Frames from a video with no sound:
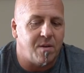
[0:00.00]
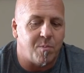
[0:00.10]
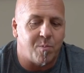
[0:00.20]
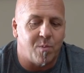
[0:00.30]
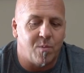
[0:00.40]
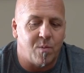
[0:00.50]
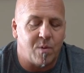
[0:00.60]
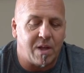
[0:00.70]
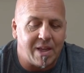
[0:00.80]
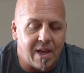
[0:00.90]
to
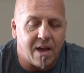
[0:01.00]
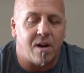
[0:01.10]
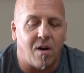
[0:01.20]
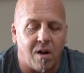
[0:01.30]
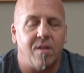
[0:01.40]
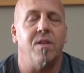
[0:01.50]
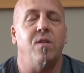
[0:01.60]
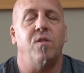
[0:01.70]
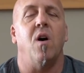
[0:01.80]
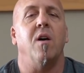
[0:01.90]
get all of
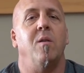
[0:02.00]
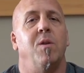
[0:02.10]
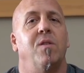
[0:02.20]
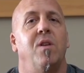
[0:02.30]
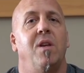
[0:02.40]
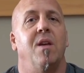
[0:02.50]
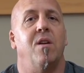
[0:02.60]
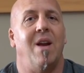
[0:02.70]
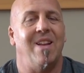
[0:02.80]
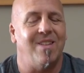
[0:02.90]
these documents
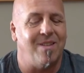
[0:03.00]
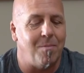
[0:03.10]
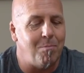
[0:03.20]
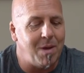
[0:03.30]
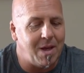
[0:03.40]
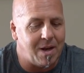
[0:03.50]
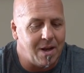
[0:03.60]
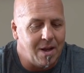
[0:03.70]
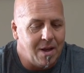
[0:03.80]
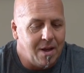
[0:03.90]
together and
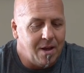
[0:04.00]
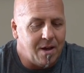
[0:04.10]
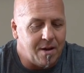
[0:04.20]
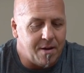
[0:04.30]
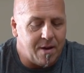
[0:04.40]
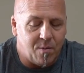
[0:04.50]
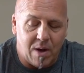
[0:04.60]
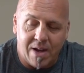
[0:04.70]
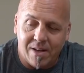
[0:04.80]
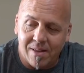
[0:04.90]
submit,
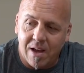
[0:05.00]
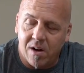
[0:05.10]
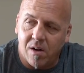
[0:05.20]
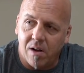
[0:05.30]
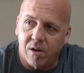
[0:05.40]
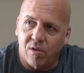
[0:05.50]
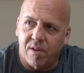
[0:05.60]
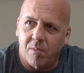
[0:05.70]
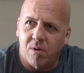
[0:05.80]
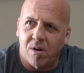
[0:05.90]
I did that on
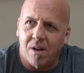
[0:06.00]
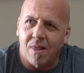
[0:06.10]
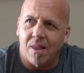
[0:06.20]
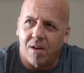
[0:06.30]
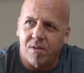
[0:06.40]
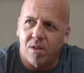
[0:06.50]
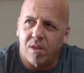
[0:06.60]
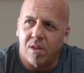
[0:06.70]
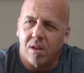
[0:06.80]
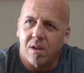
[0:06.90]
November
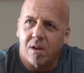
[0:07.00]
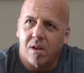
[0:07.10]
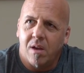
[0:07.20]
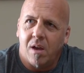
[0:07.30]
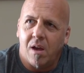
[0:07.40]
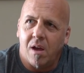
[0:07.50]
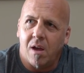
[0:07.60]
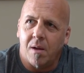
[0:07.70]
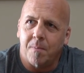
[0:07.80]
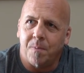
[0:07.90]
11th,
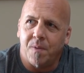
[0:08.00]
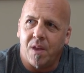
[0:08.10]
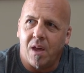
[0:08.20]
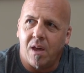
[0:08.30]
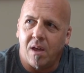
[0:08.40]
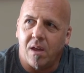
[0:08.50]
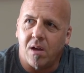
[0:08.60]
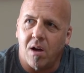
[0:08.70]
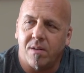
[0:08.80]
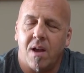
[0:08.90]
and they
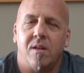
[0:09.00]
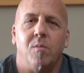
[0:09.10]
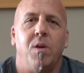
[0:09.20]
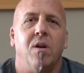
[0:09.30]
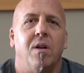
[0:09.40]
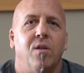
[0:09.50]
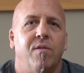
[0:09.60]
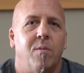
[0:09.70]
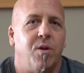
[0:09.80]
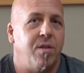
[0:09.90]
contacted me on
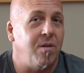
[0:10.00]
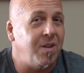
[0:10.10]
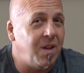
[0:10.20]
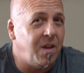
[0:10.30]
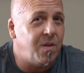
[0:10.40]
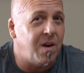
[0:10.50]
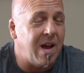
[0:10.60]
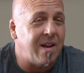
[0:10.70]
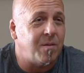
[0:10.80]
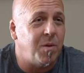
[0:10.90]
November 13th
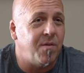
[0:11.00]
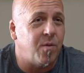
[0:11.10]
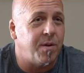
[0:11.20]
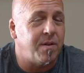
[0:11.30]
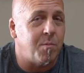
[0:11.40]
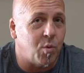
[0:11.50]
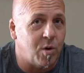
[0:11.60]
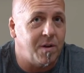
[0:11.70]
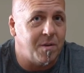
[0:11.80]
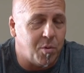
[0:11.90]
and asked me for some
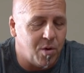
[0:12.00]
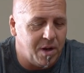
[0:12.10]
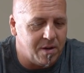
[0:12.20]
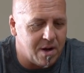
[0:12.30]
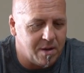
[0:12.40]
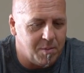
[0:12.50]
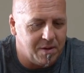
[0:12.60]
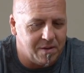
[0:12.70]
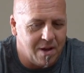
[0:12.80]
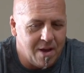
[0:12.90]
more supporting
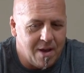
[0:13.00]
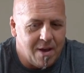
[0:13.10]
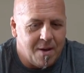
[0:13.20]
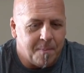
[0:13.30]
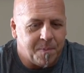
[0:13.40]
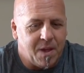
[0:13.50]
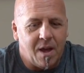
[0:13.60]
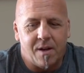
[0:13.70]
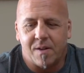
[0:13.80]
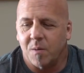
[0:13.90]
documents.
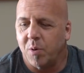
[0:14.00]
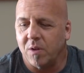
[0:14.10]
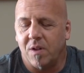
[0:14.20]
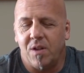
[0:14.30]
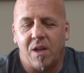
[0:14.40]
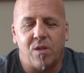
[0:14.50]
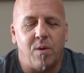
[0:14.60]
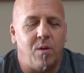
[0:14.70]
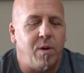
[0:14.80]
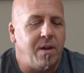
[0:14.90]
And it's supposed to take
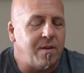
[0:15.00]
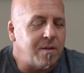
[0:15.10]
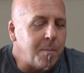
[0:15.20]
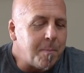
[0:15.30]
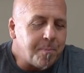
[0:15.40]
3 weeks.